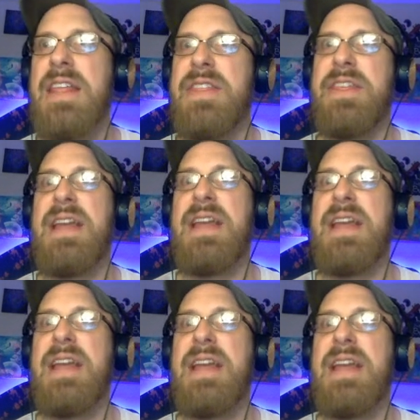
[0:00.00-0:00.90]
The idea is
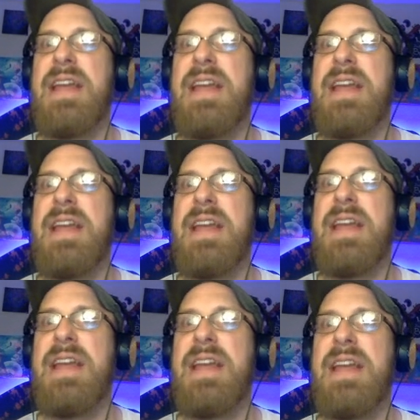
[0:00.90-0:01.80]
like, okay, you can play these
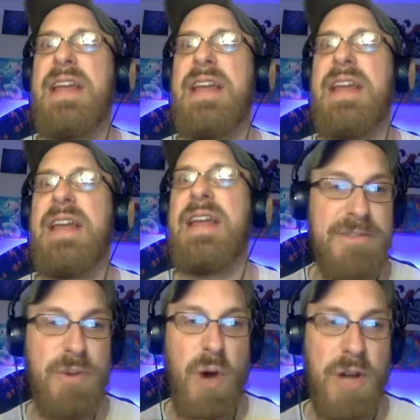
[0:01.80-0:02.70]
characters repeatedly if
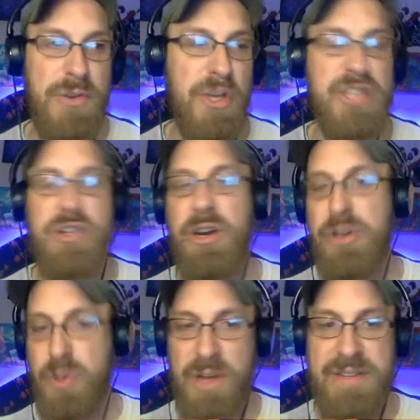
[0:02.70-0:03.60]
you want, or you can start
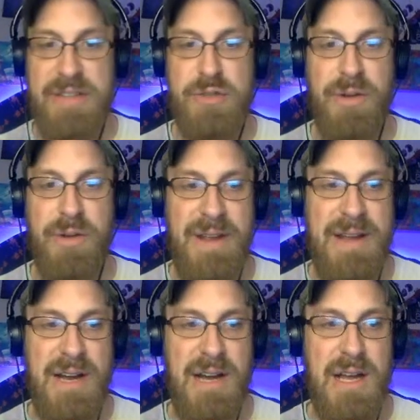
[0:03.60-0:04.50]
new ones. And it's sort of
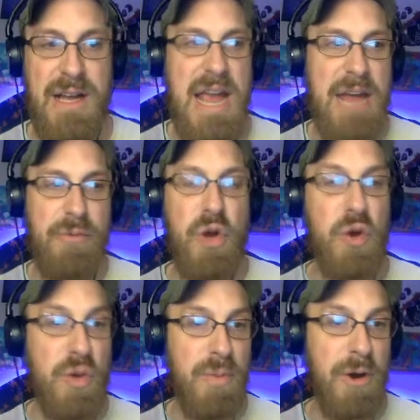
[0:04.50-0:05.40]
a
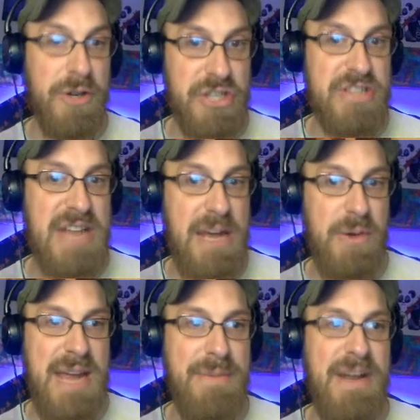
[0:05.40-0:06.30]
Rogue Marches style
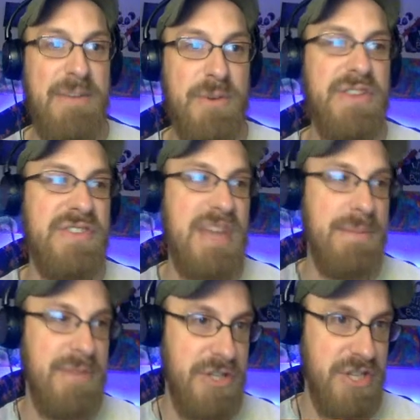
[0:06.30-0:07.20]
game, but everyone's in the same
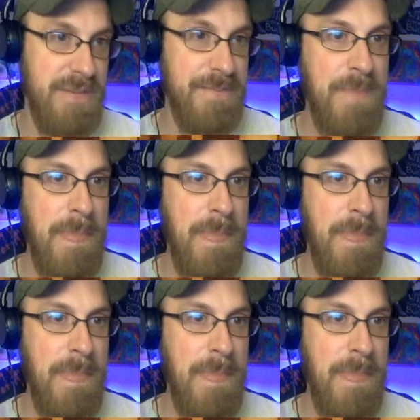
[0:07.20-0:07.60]
dungeon.